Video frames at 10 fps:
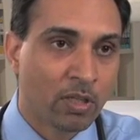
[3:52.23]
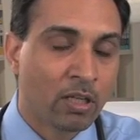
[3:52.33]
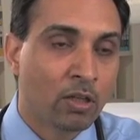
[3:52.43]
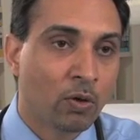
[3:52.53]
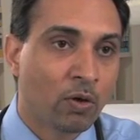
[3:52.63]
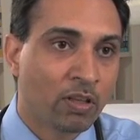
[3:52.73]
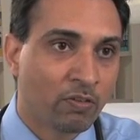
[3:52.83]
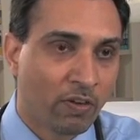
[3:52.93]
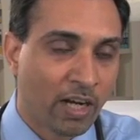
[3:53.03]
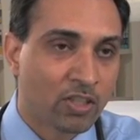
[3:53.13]
endure the
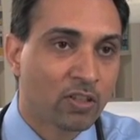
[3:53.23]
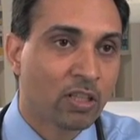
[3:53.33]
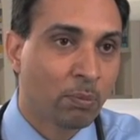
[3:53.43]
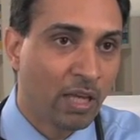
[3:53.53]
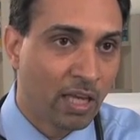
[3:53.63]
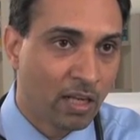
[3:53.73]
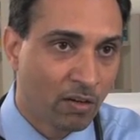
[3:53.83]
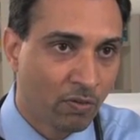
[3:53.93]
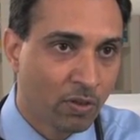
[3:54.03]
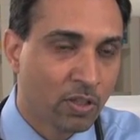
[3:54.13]
fracture and the pain
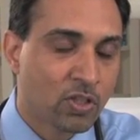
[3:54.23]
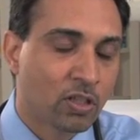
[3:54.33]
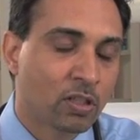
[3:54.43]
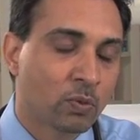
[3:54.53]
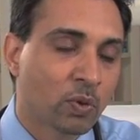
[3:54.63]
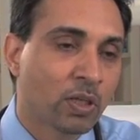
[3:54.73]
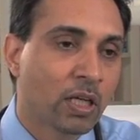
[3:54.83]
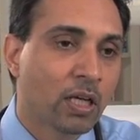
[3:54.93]
of the sternal wound.